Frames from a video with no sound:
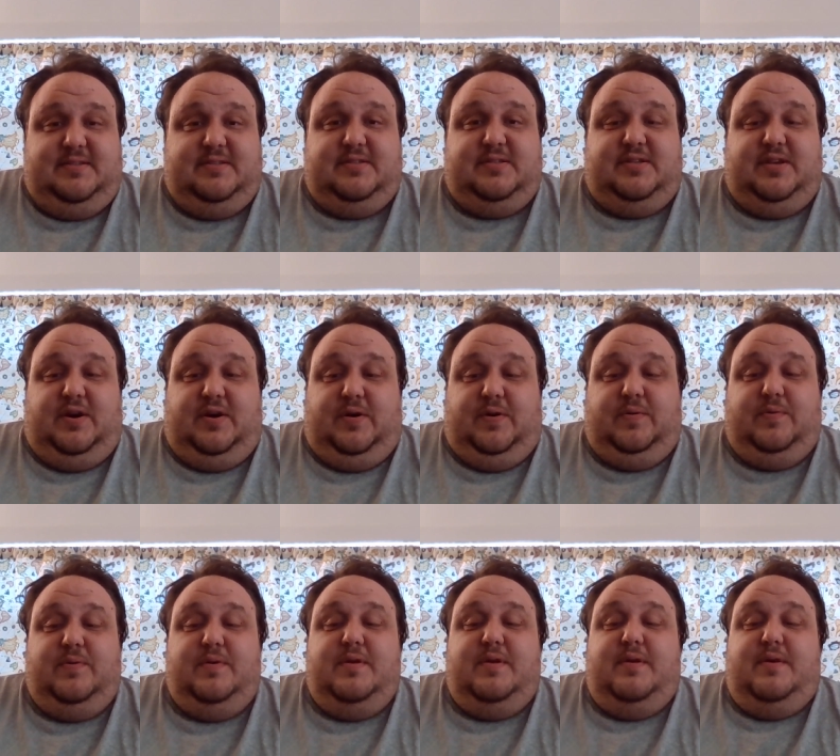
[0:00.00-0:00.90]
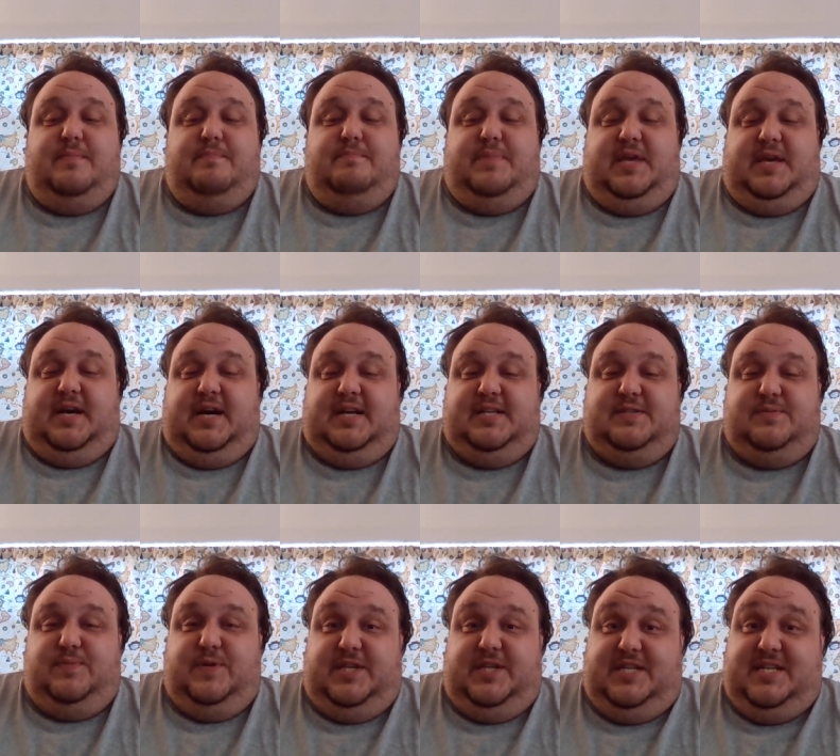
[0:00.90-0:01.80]
So,
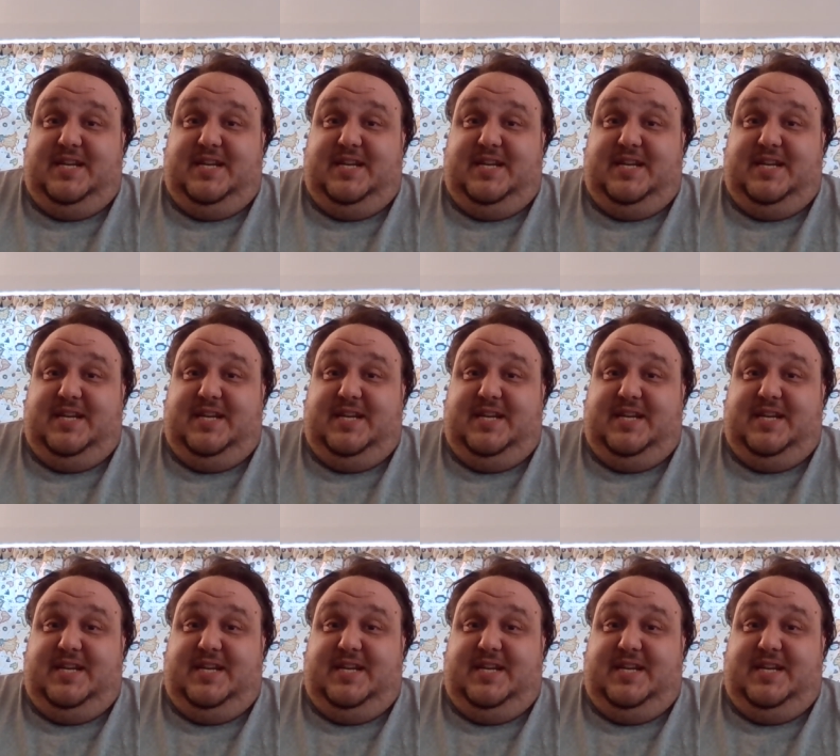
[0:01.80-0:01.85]
because we